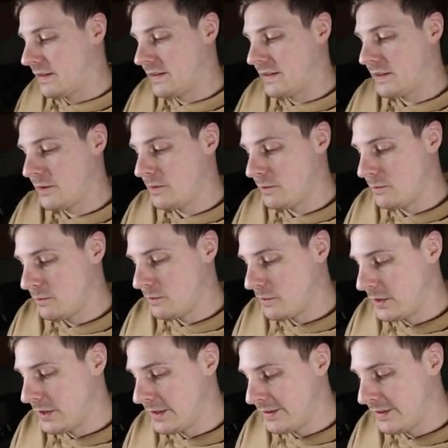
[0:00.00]
So,
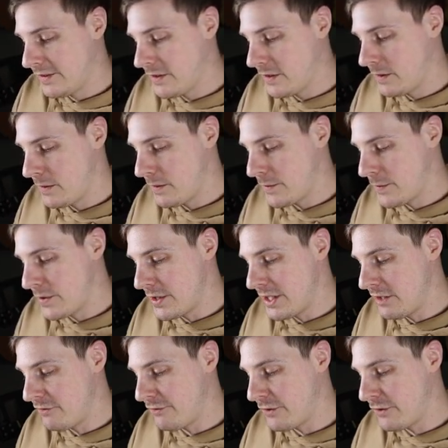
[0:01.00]
1, 2,
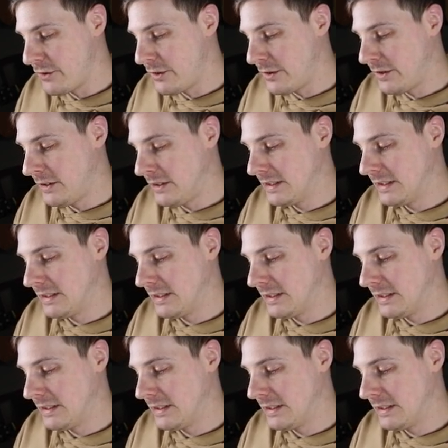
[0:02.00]
3, 4.